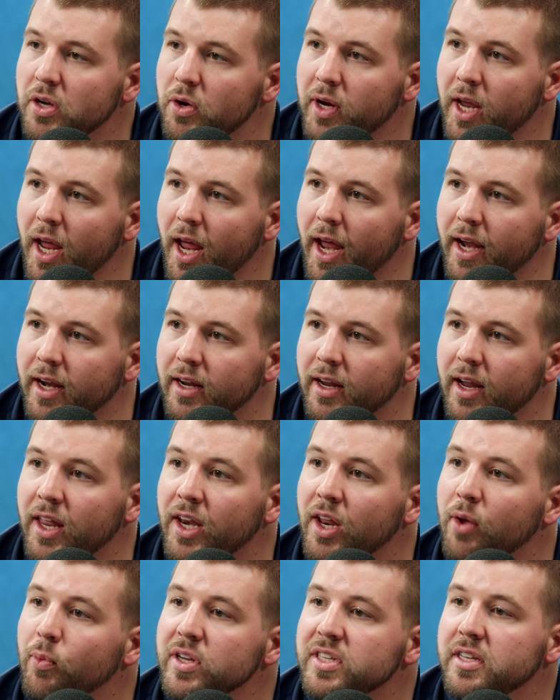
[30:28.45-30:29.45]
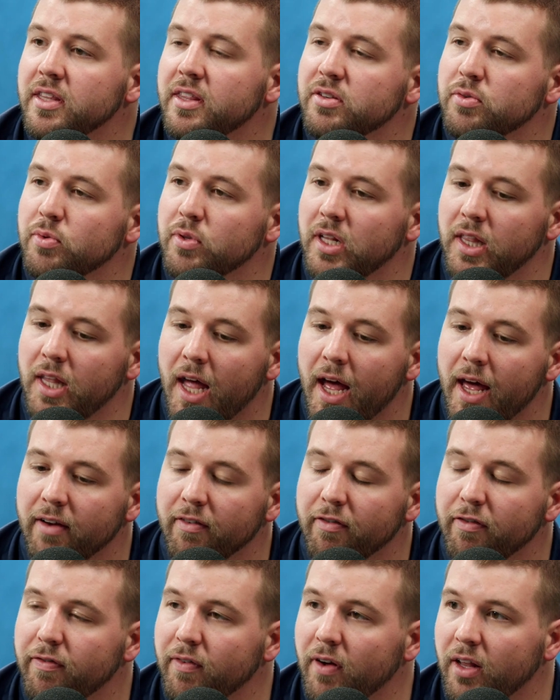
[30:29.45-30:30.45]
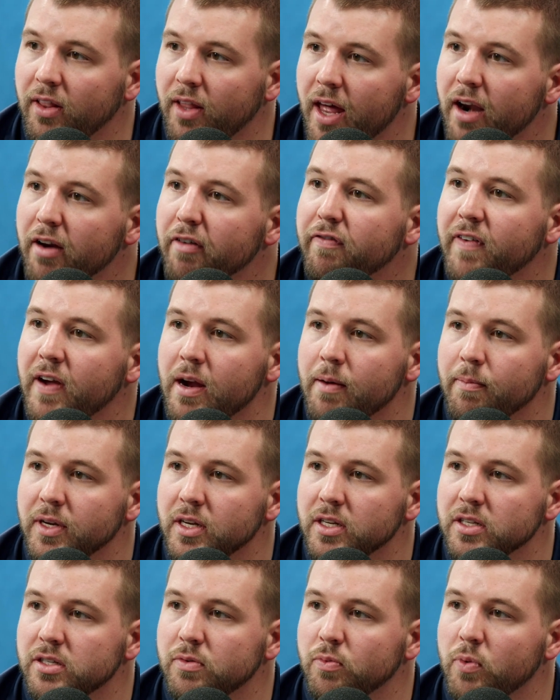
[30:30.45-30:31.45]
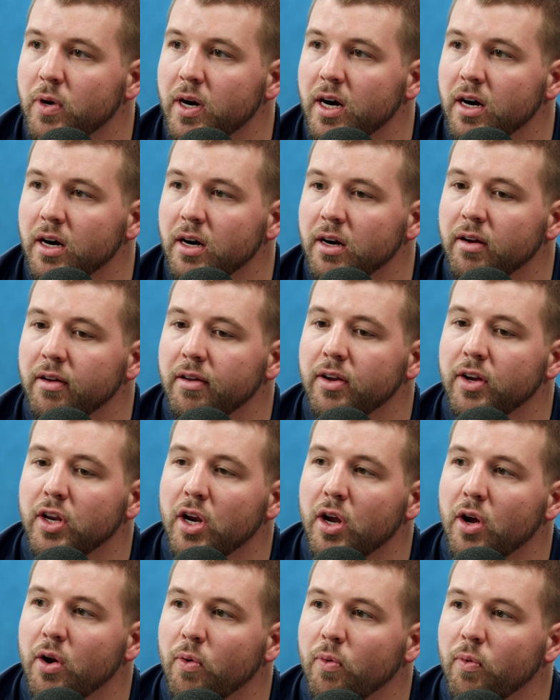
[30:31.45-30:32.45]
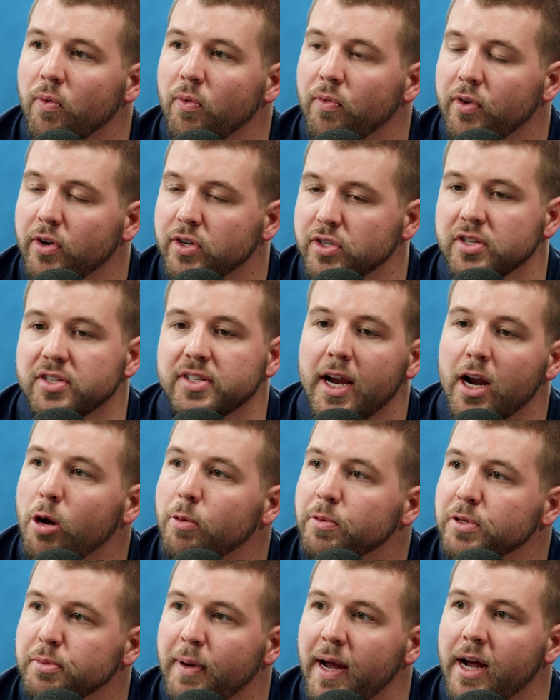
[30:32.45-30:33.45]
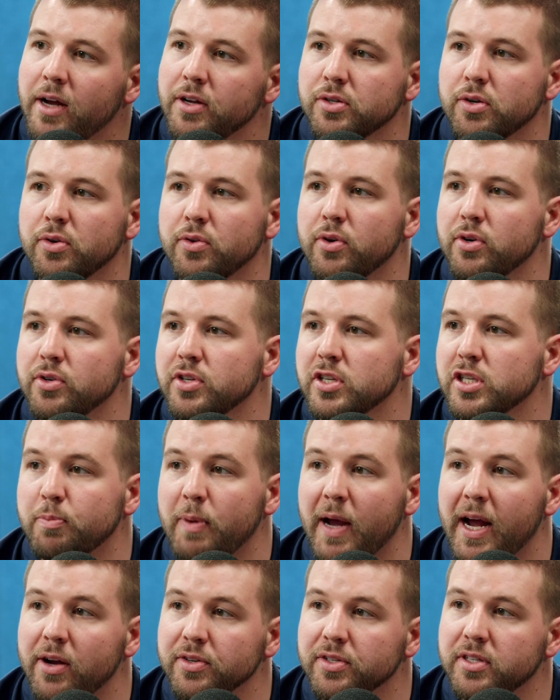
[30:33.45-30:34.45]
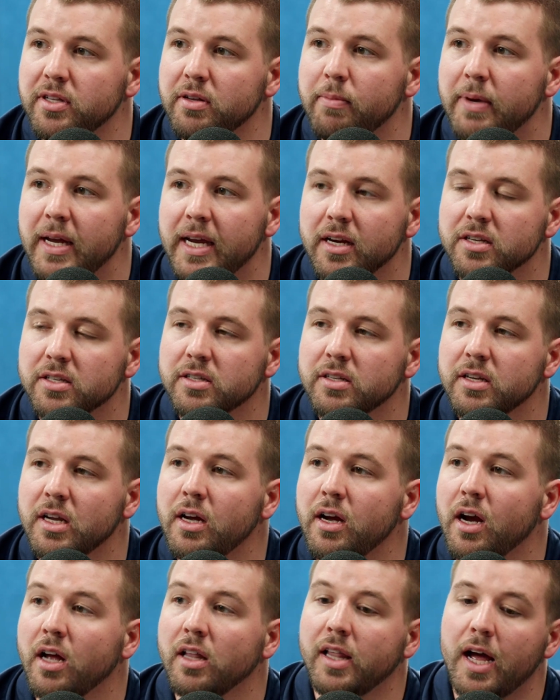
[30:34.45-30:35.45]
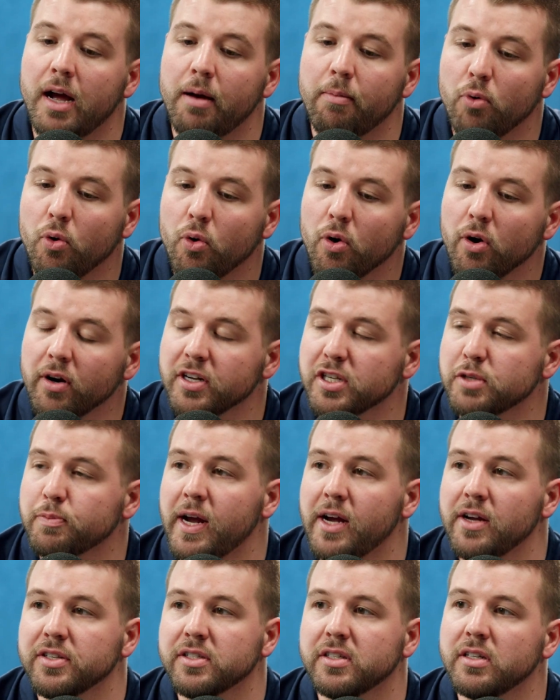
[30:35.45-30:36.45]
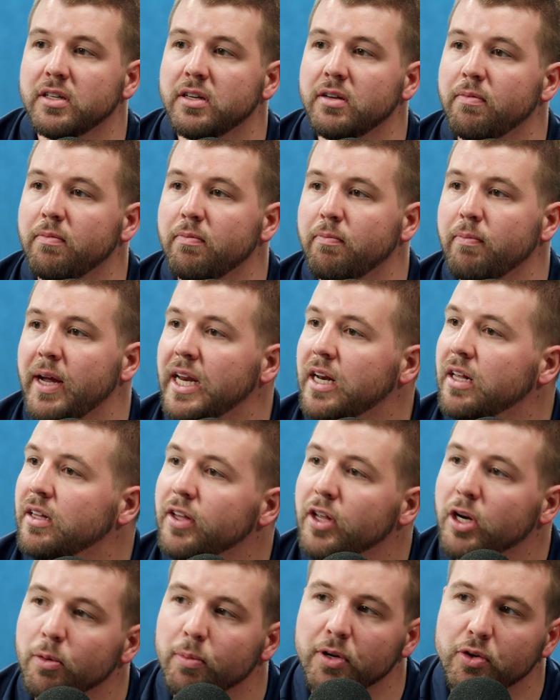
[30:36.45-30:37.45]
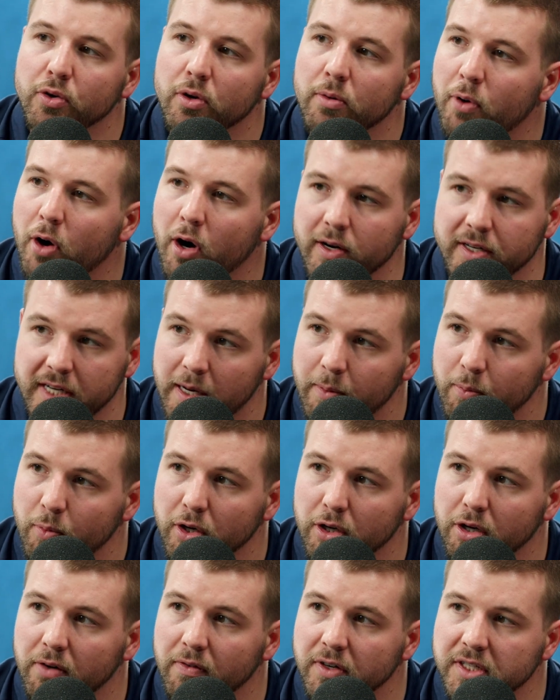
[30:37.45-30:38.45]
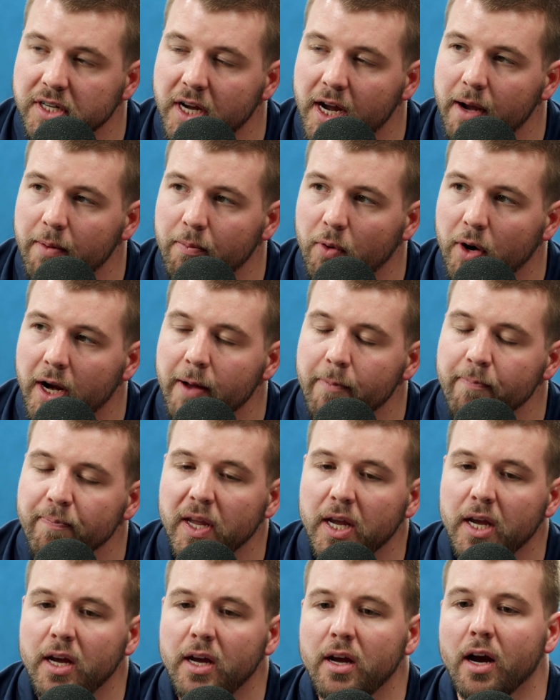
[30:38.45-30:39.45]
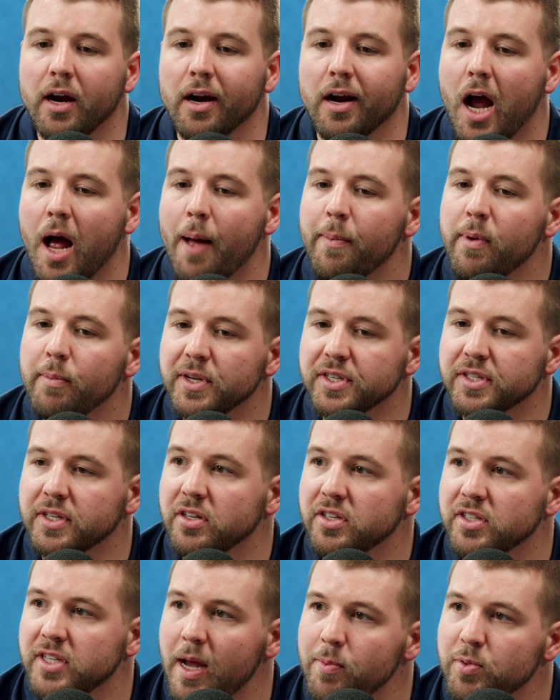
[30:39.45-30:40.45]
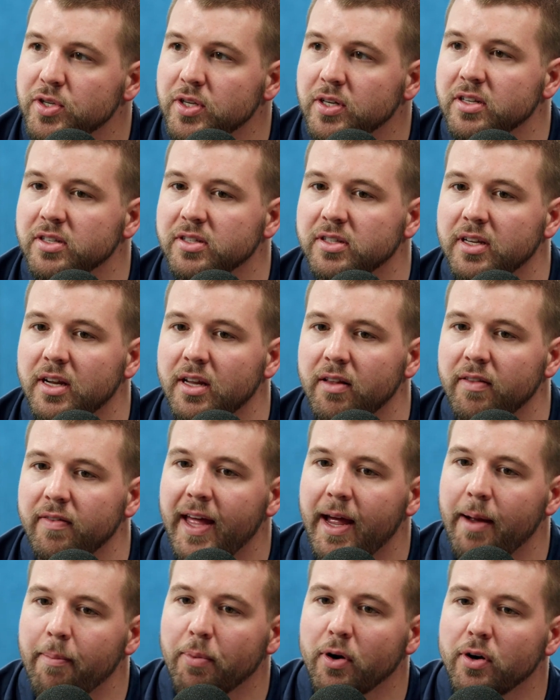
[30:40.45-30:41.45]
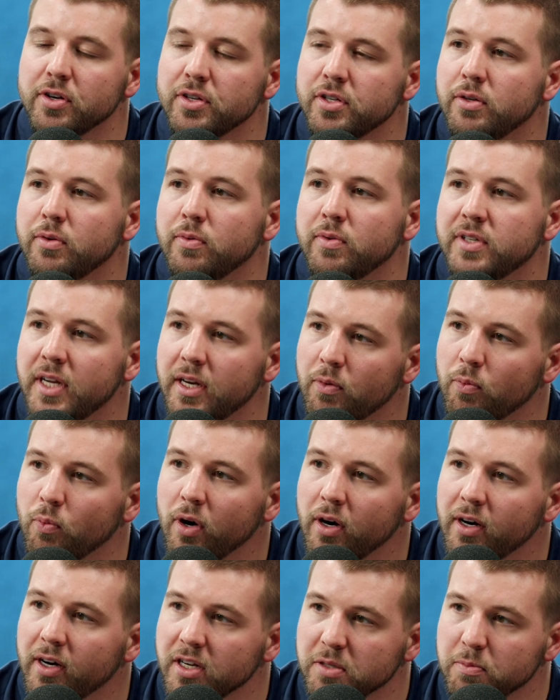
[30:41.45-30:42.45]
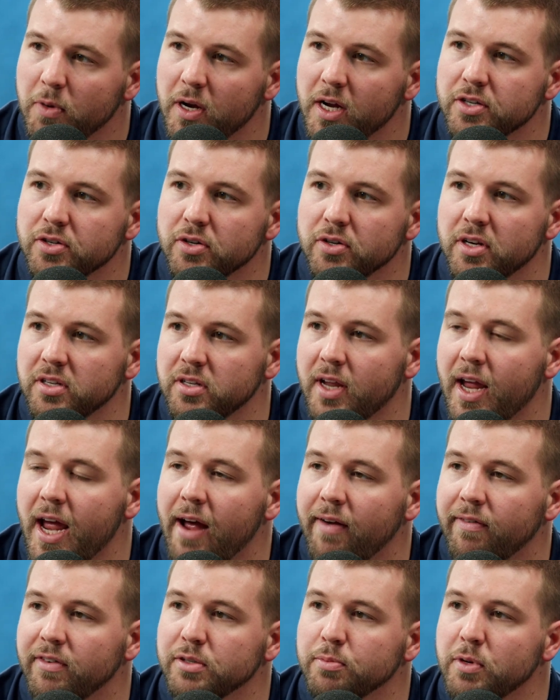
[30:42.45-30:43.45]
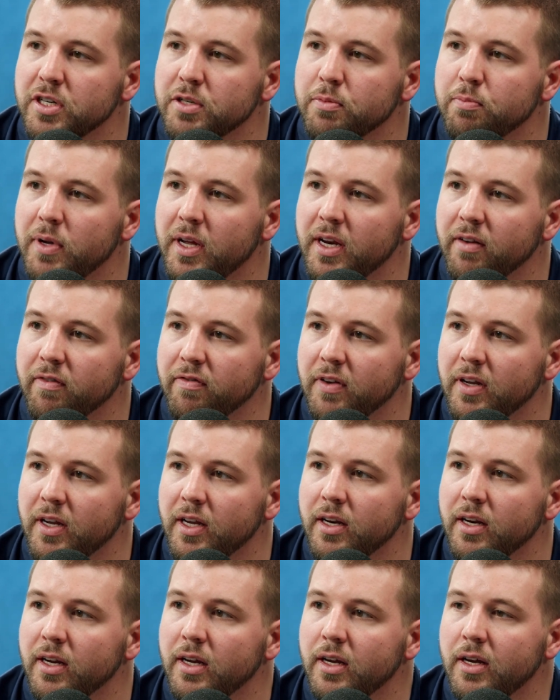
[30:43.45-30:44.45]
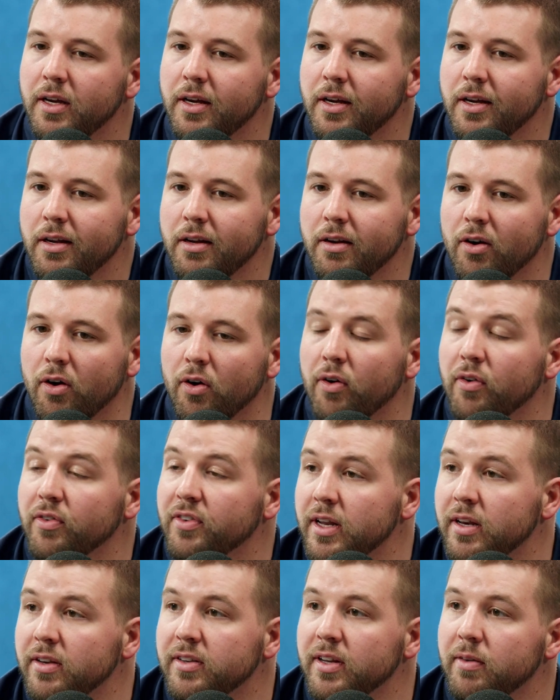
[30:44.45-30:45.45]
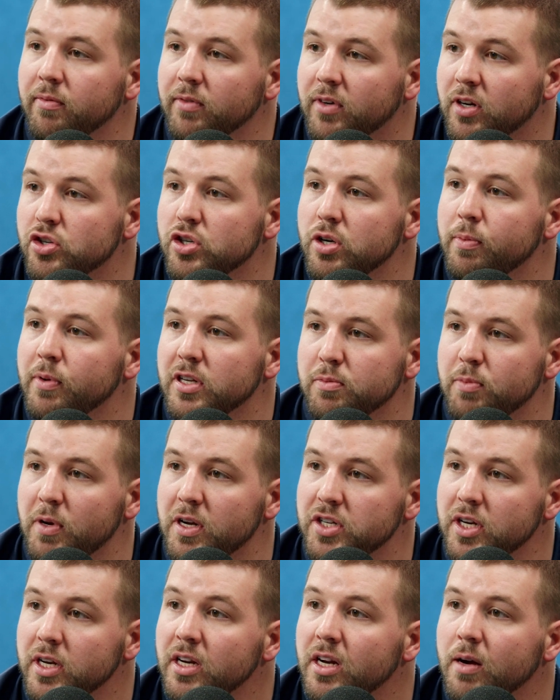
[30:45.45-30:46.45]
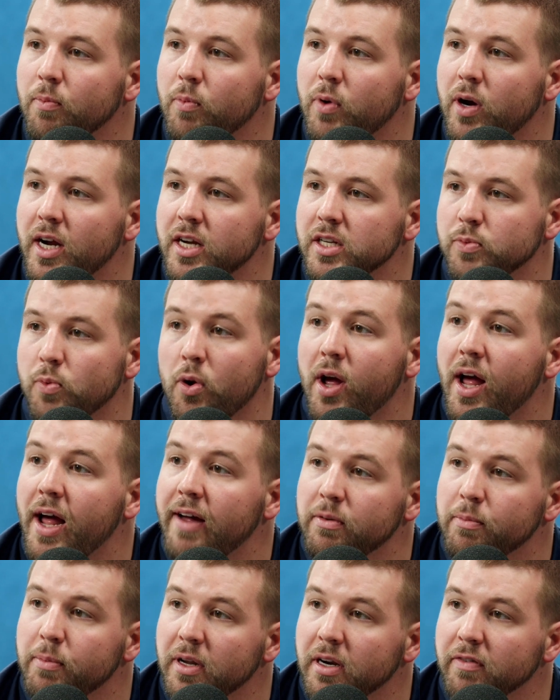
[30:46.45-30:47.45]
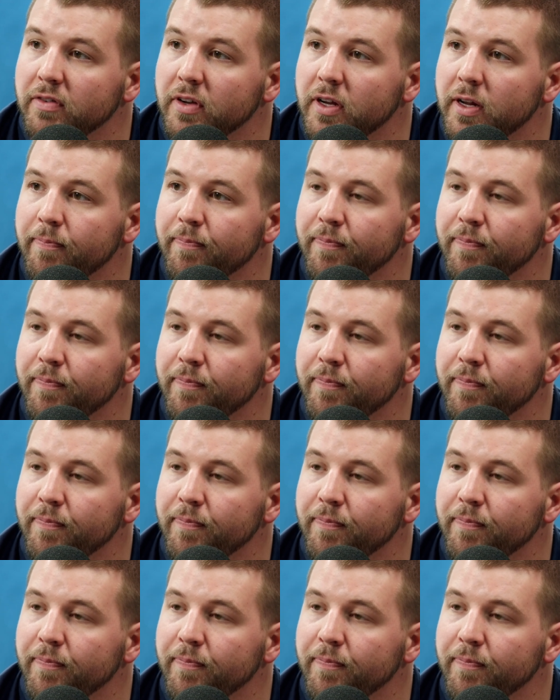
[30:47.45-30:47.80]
okay. and we see this with a lot of families where, you know, there's a stay-at-home spouse, or there's a spouse that makes a lot more and a spouse that made a little bit doing part-time work over time, right? A common misconception is that that person who didn't work as much or doesn't have as much benefit or didn't contribute as much income-wise won't have a benefit.